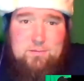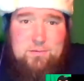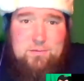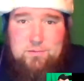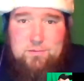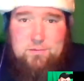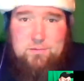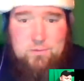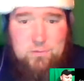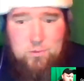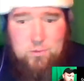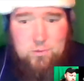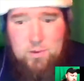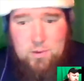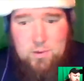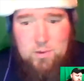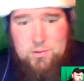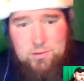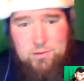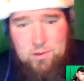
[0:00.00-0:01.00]
doing
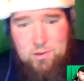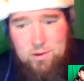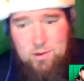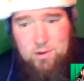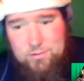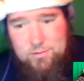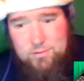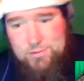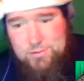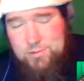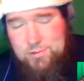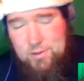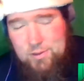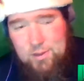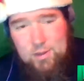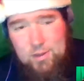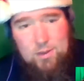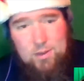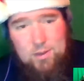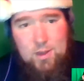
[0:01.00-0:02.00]
martial arts,
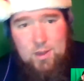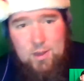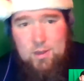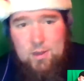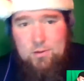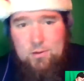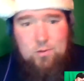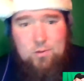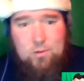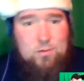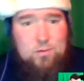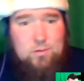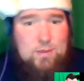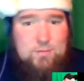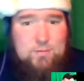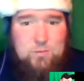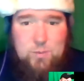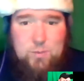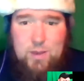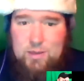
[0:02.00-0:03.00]
Golden
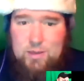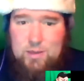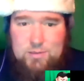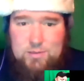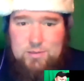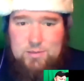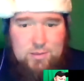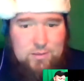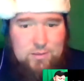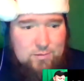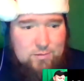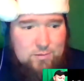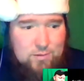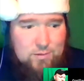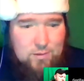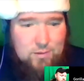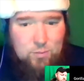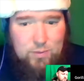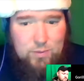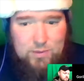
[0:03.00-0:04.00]
Gloves
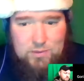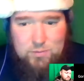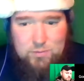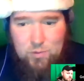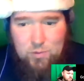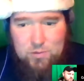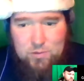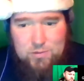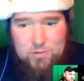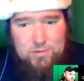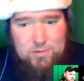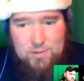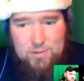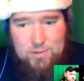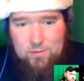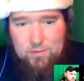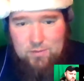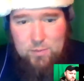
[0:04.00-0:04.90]
boxing, played sports and stuff.